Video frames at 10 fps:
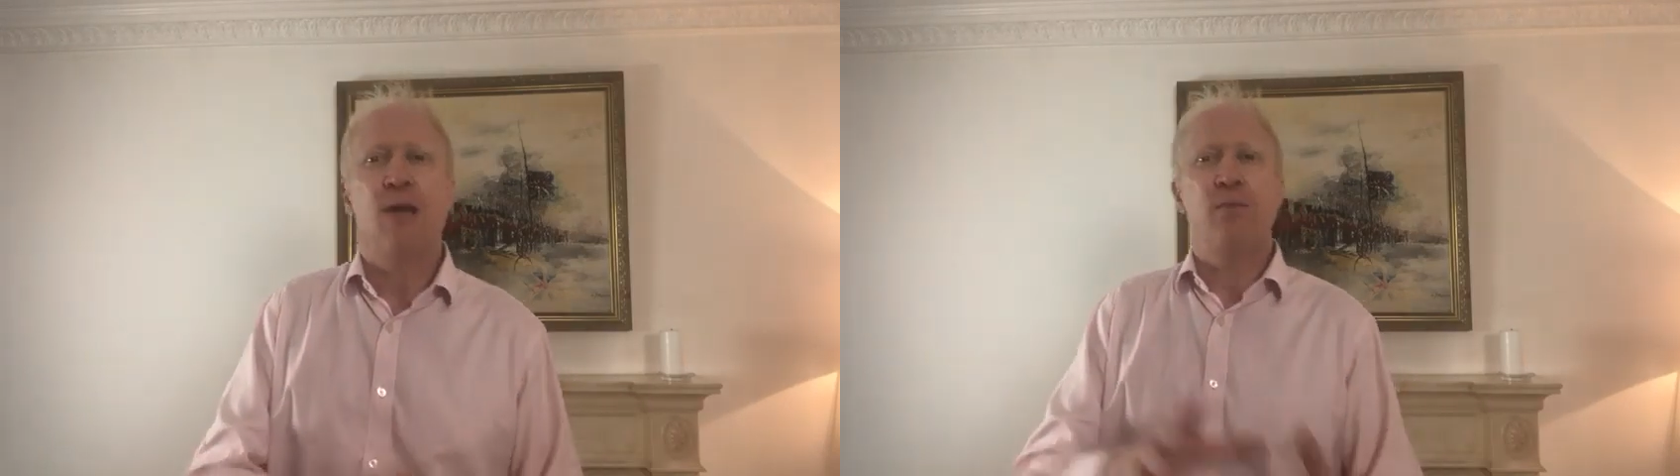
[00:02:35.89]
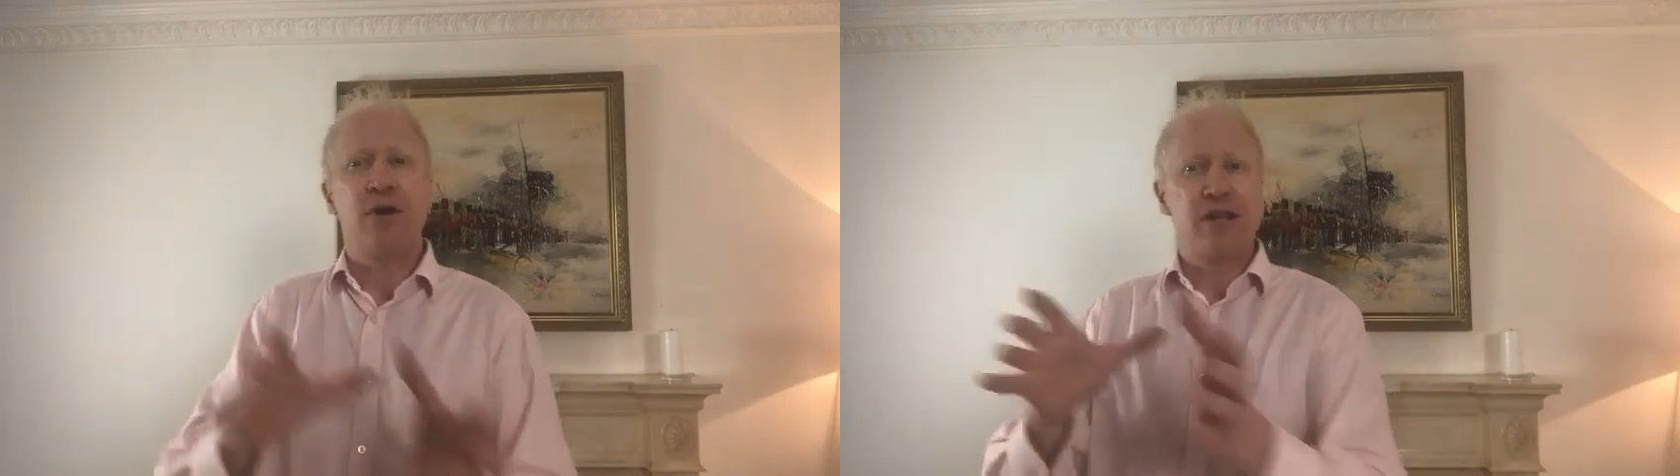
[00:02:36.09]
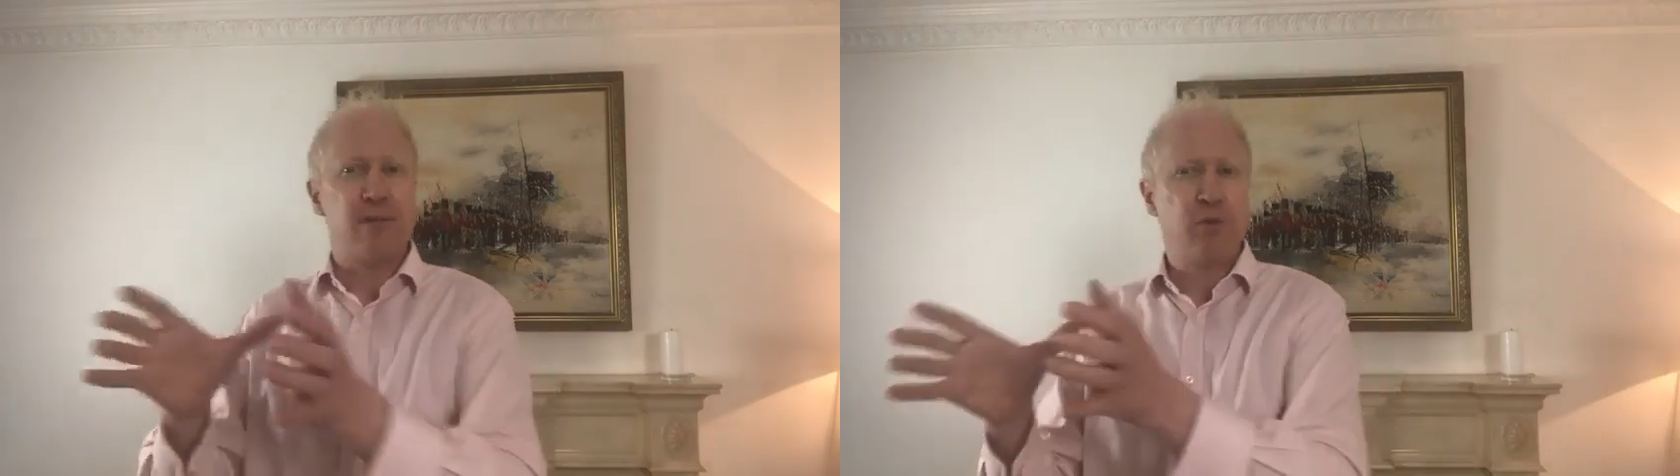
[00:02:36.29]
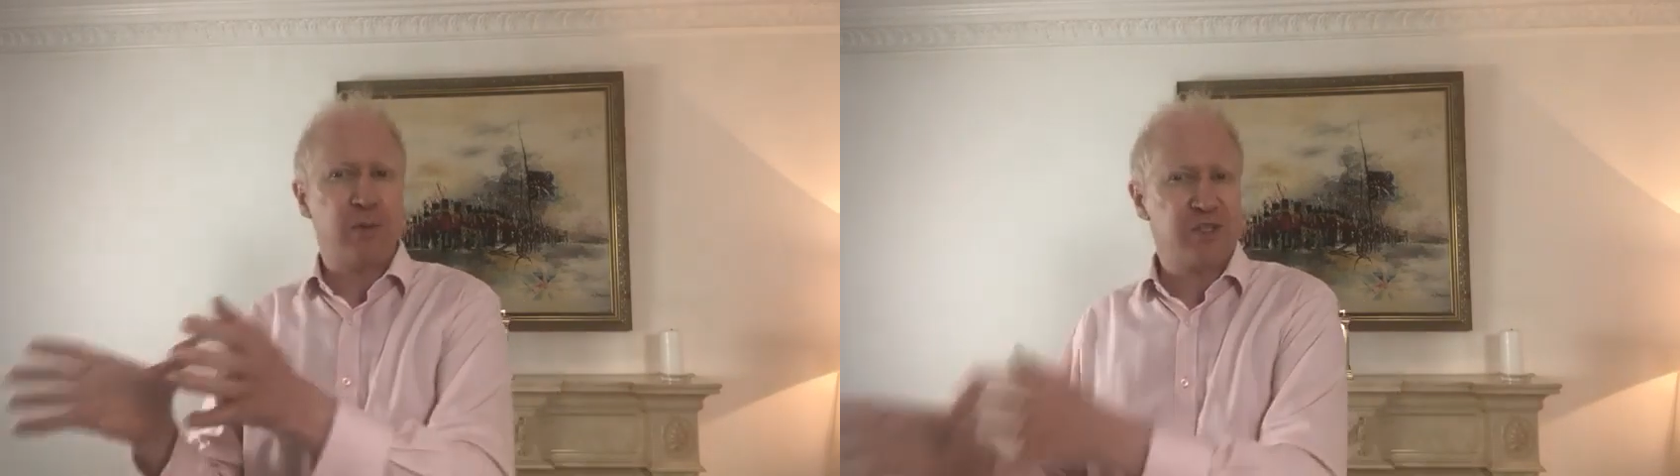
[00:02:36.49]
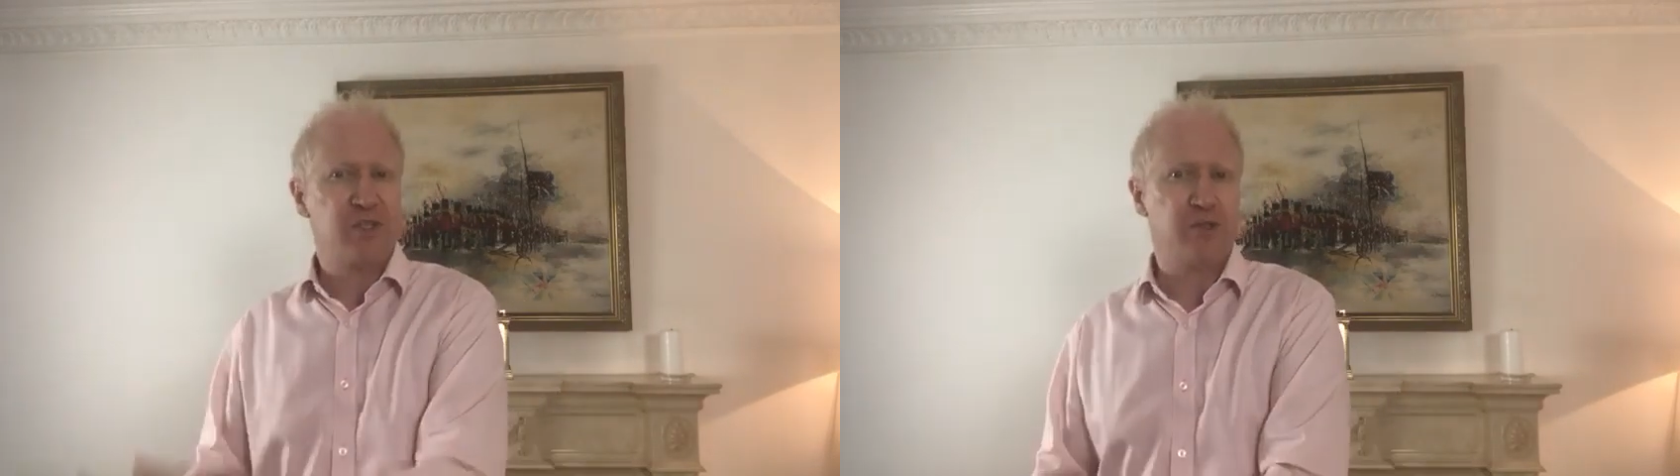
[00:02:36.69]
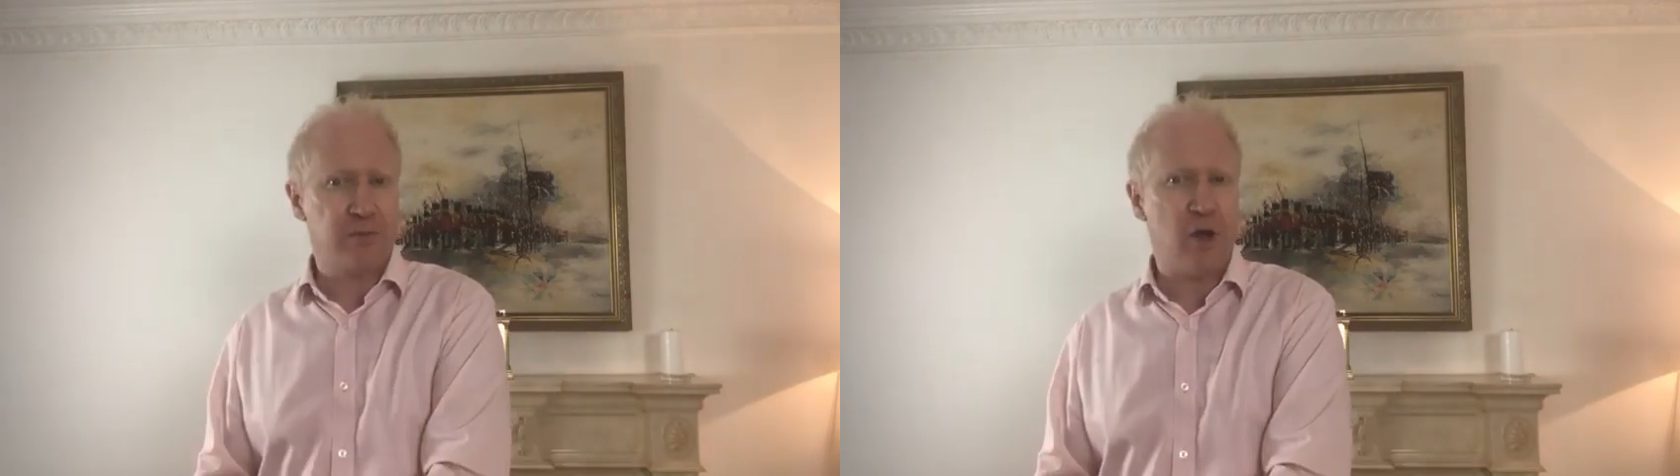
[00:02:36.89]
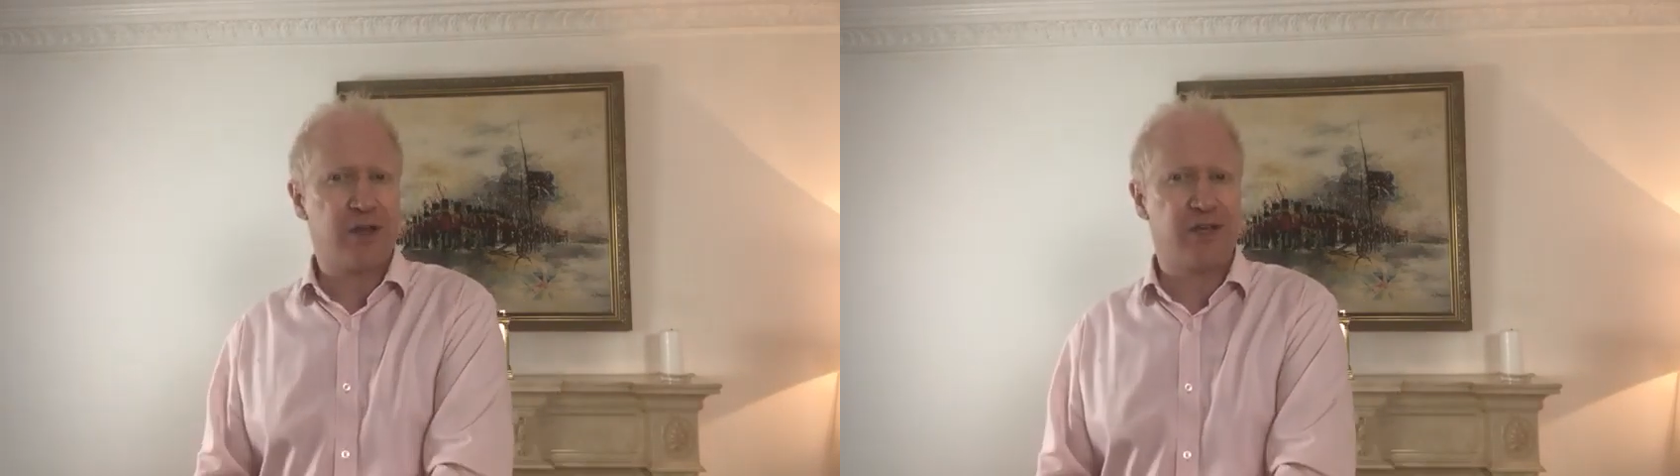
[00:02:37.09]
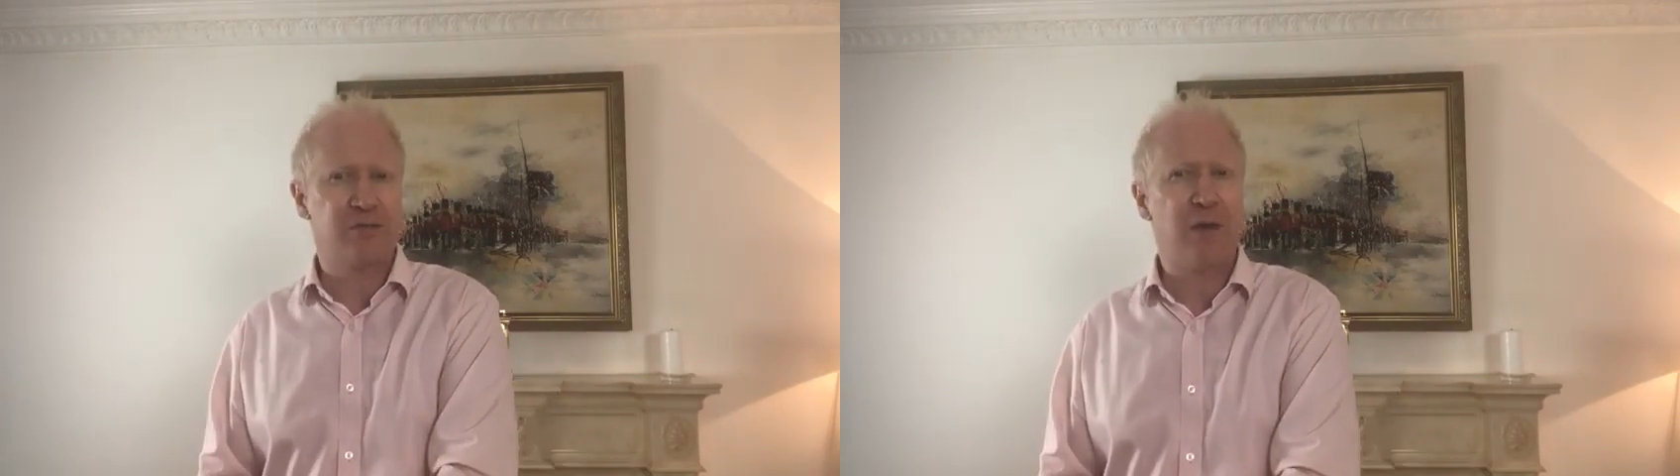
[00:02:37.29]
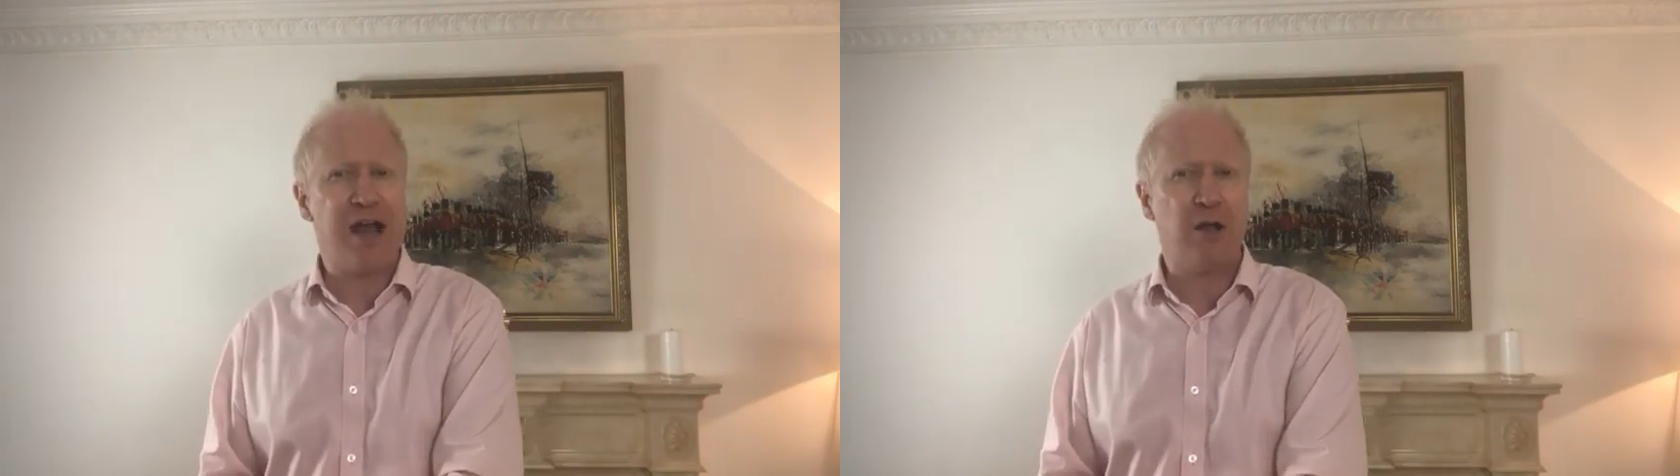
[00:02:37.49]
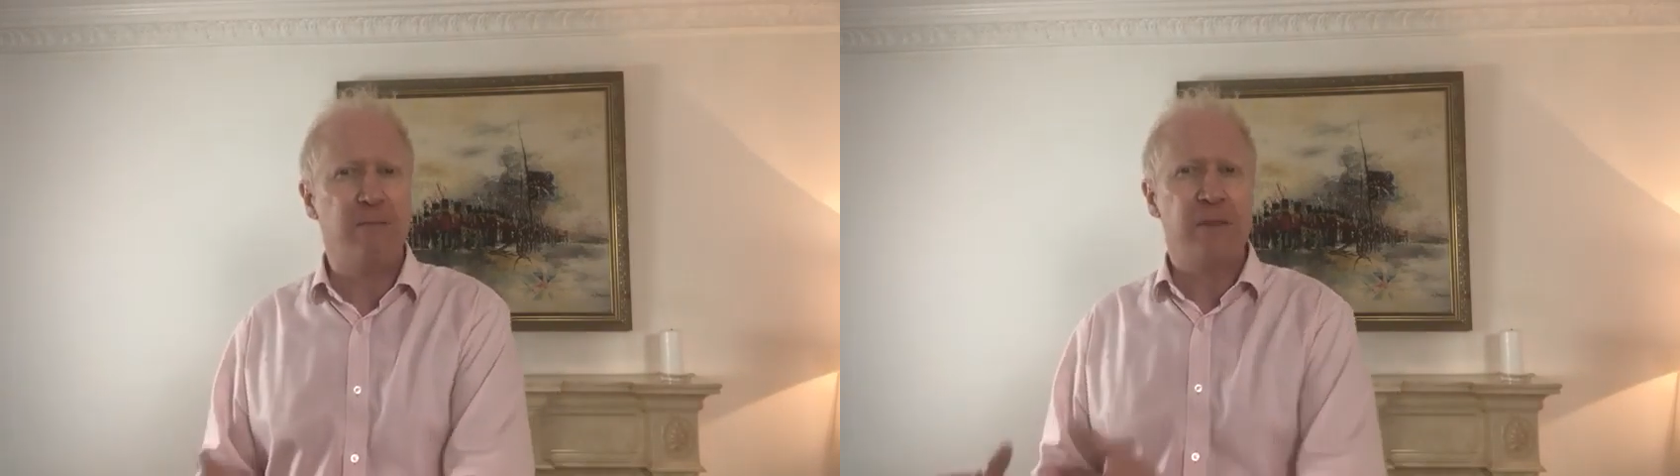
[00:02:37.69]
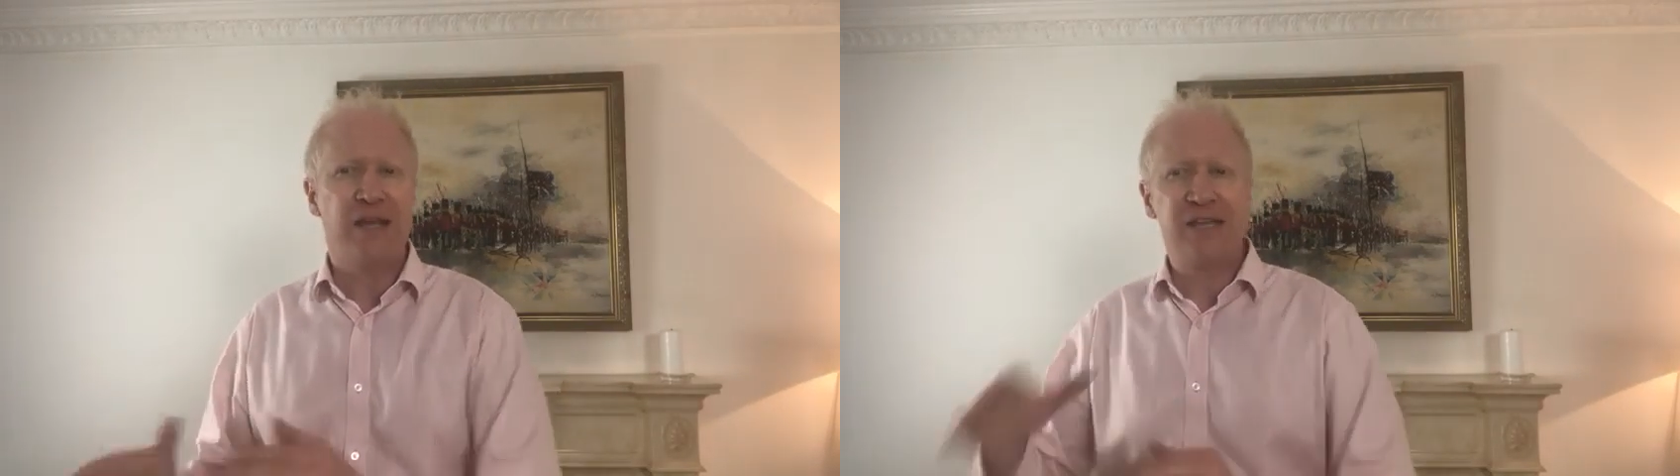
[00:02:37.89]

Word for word: putting their properties on the market as well,